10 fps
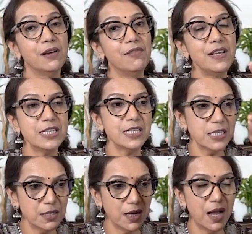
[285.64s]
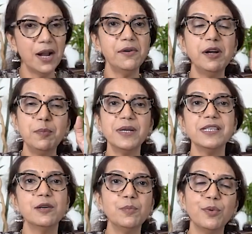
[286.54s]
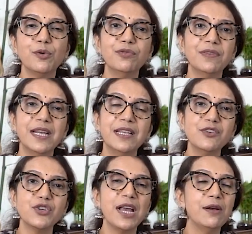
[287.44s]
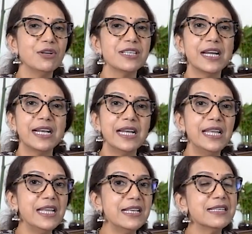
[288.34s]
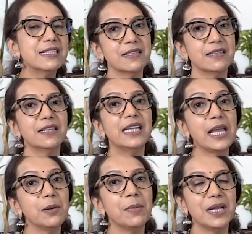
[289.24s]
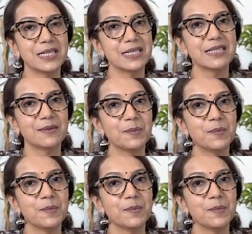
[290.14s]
which is 100% proof that the child was at least 9 months.